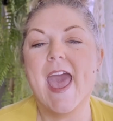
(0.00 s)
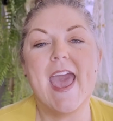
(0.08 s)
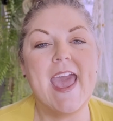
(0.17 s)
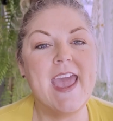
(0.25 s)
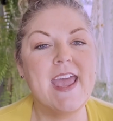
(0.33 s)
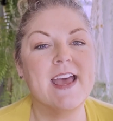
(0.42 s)

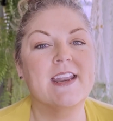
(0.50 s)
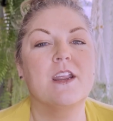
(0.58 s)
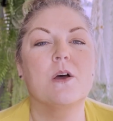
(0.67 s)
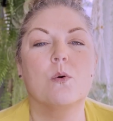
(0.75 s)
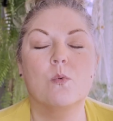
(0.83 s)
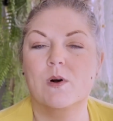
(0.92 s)
and
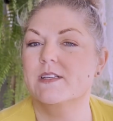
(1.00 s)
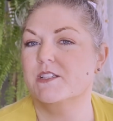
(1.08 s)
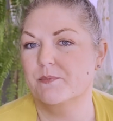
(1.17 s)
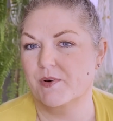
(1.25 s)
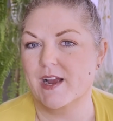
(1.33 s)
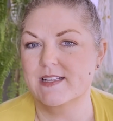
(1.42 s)
what
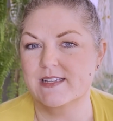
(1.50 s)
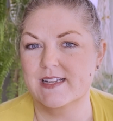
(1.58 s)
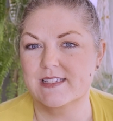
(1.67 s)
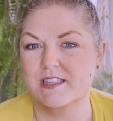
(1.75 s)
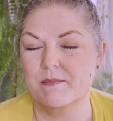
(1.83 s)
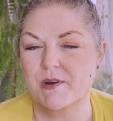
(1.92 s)
surprised
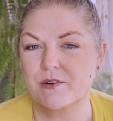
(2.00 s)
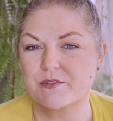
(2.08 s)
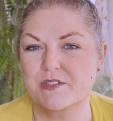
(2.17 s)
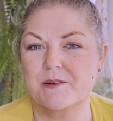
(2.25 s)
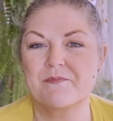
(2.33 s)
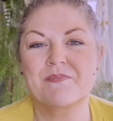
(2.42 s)
us the
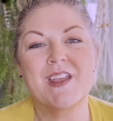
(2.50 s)
most.